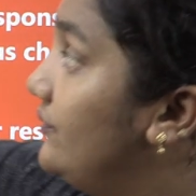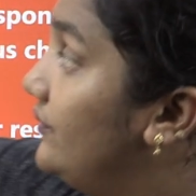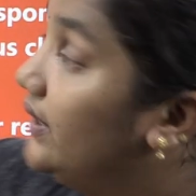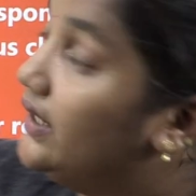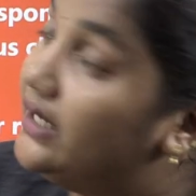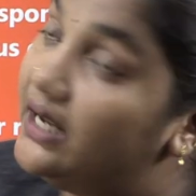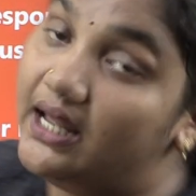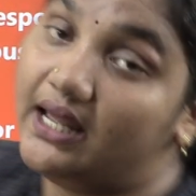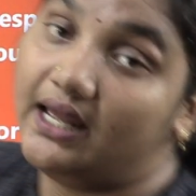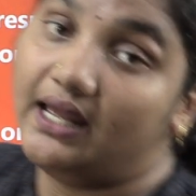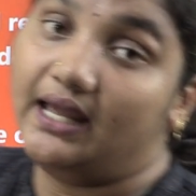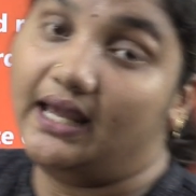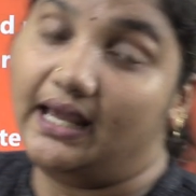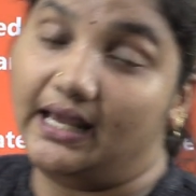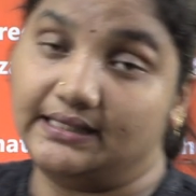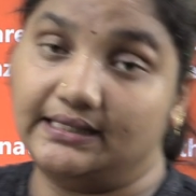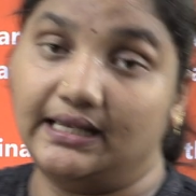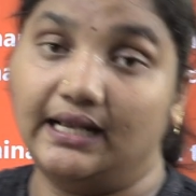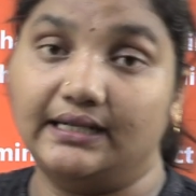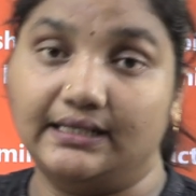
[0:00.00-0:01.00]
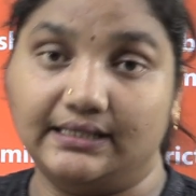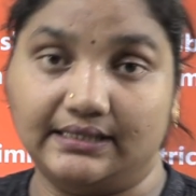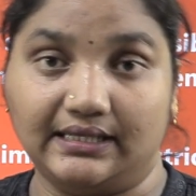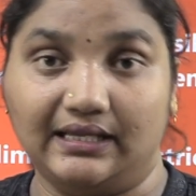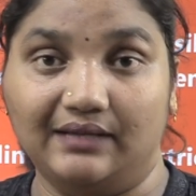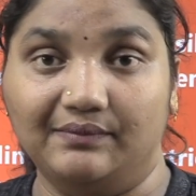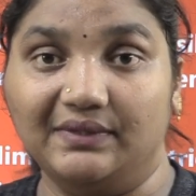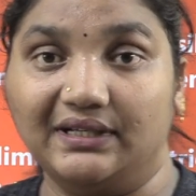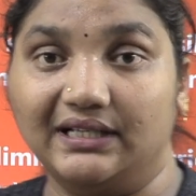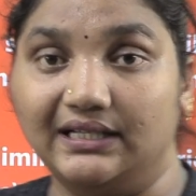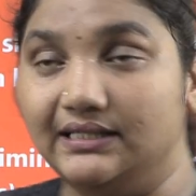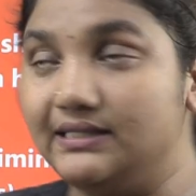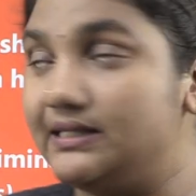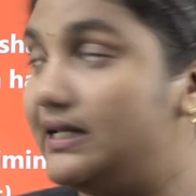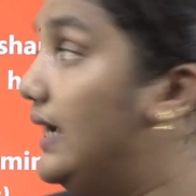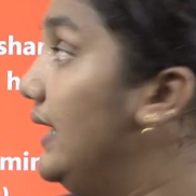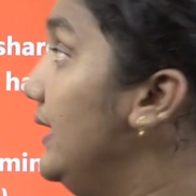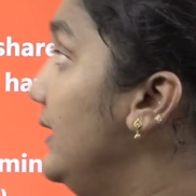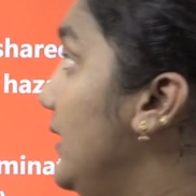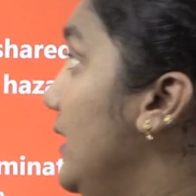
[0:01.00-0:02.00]
for hazardous chemicals
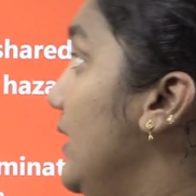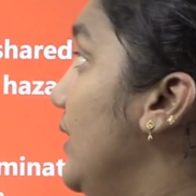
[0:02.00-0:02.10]
and